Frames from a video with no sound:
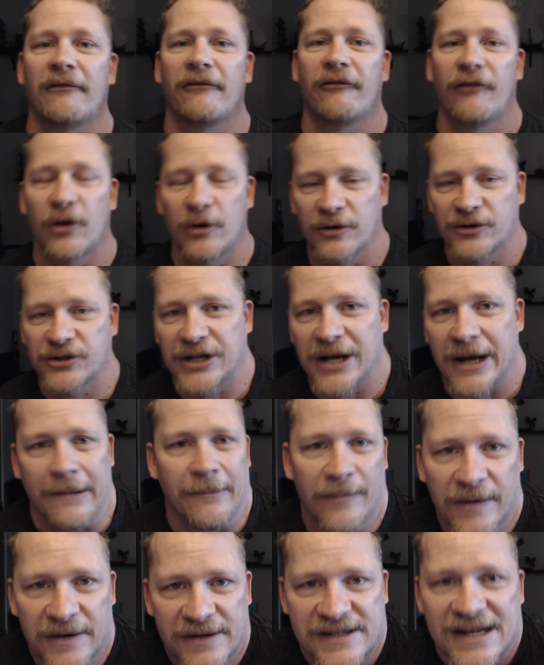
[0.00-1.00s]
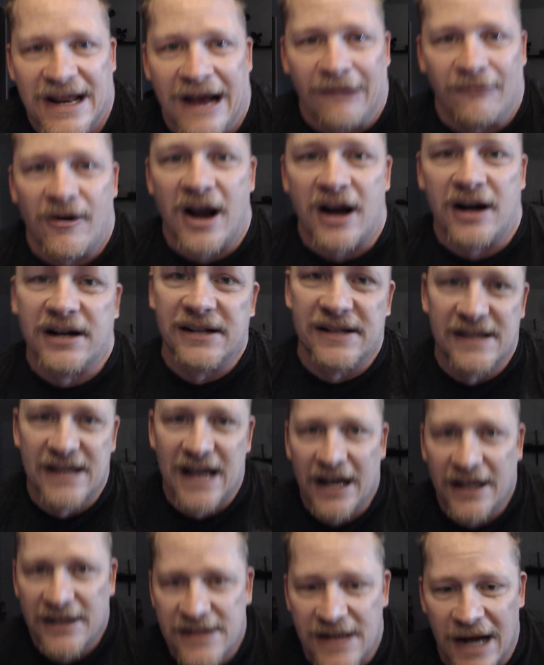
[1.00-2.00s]
Photoshop. It's not rocket
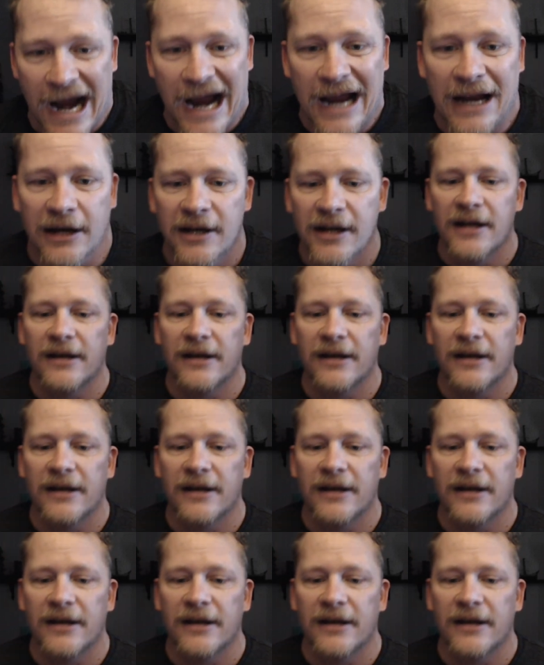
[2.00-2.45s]
science, all right?